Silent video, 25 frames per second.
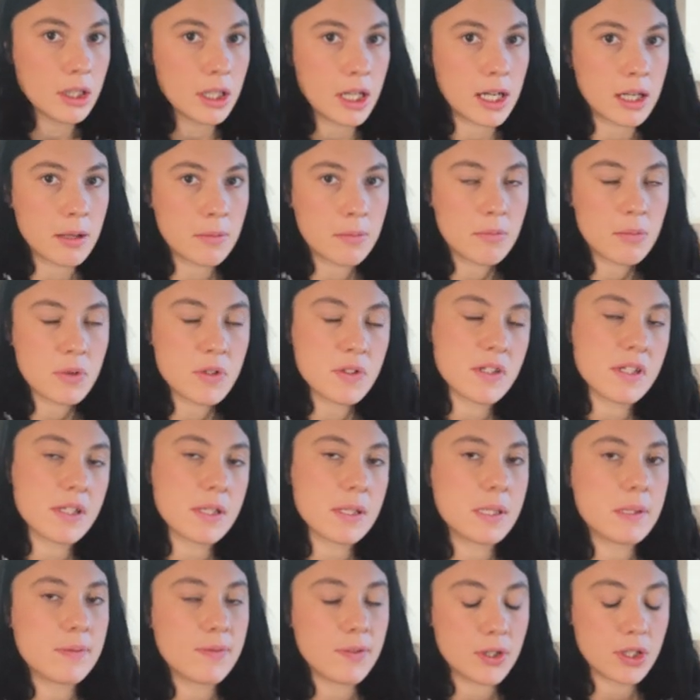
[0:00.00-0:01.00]
Most of
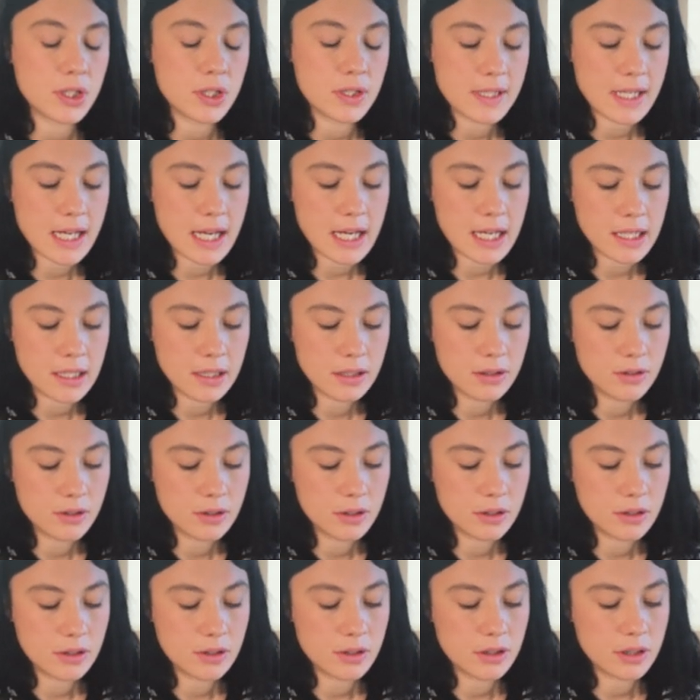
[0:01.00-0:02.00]
these photos had
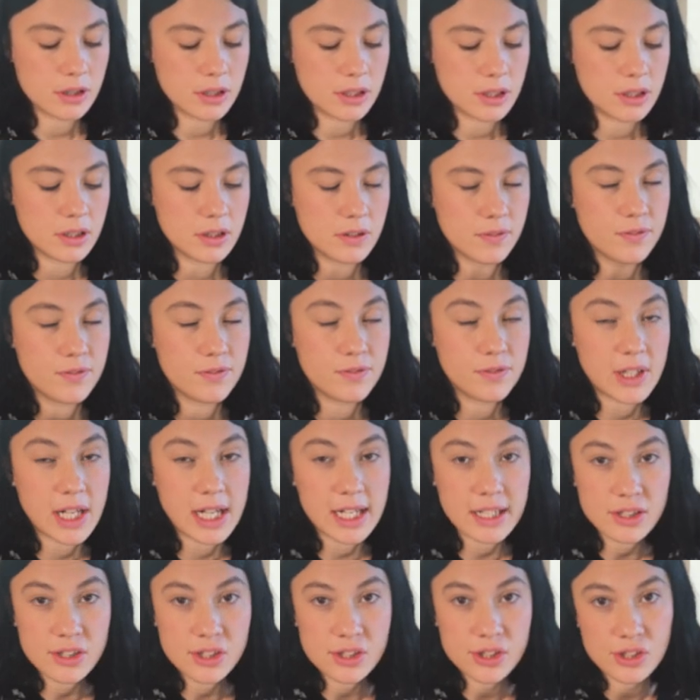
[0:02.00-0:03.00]
the
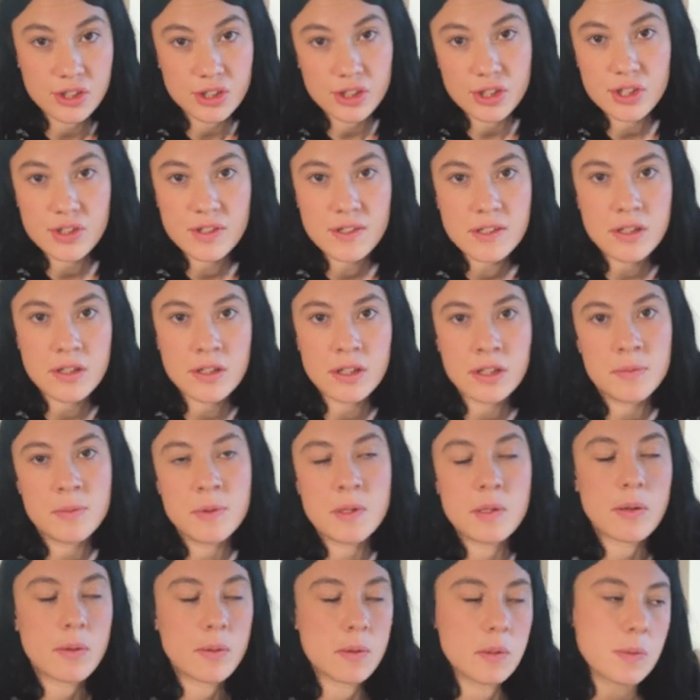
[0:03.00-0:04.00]
flash used on them,
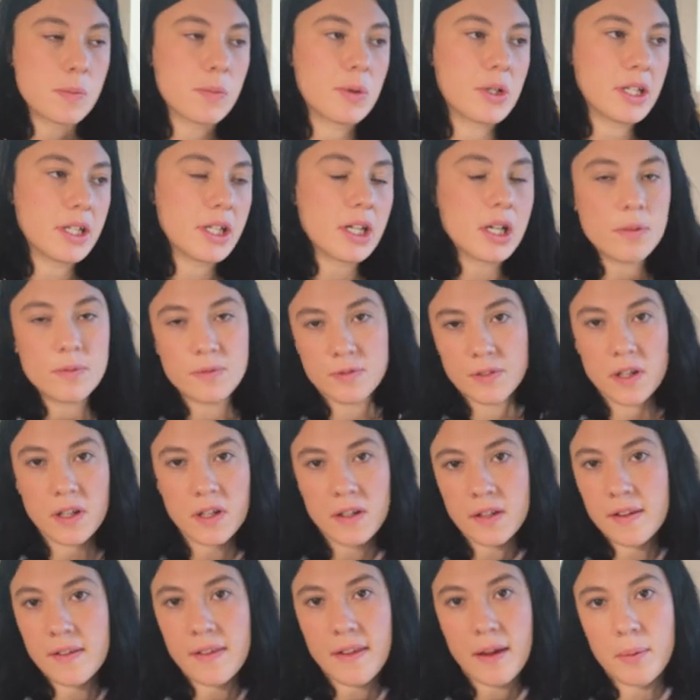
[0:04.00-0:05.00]
so I was pretty
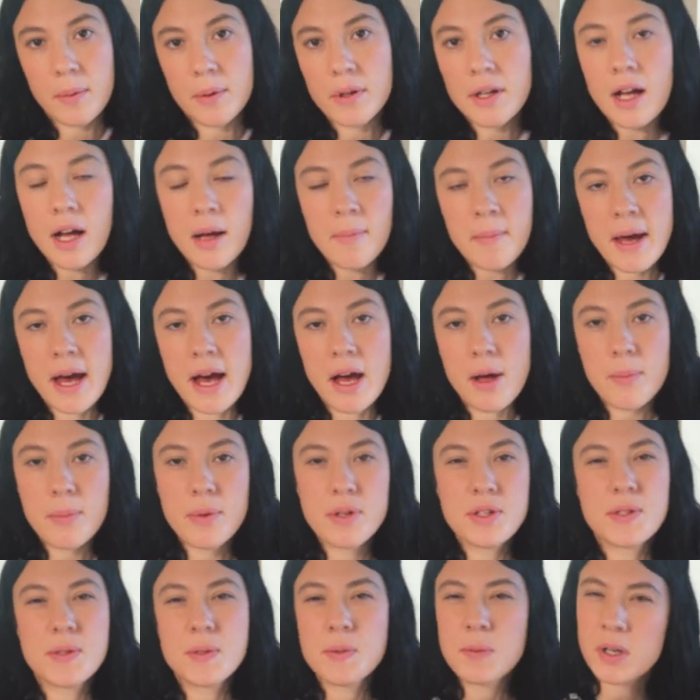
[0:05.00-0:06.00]
confident that they would come out,
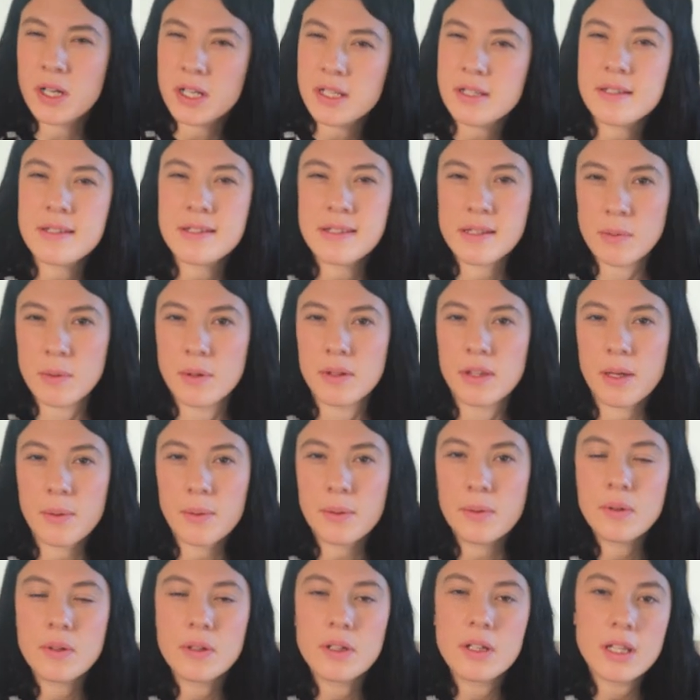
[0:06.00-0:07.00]
but just wanted to see what they
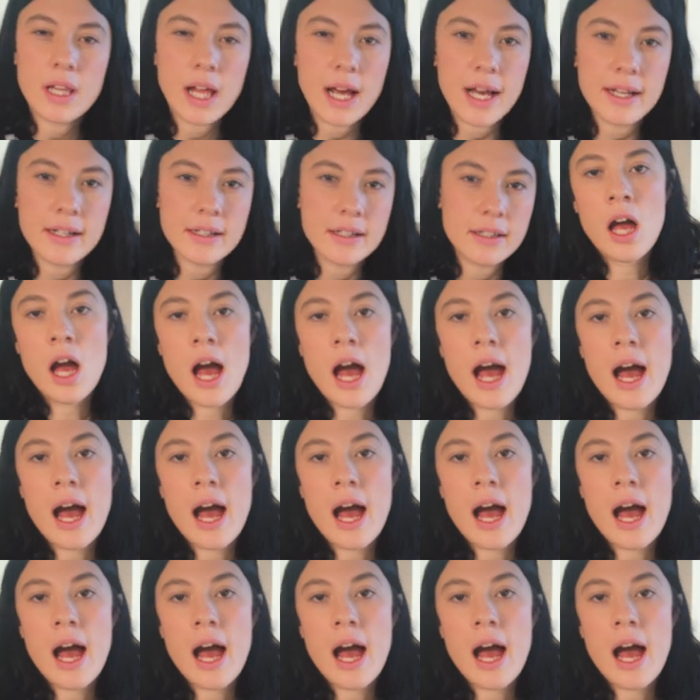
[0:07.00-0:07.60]
would look like.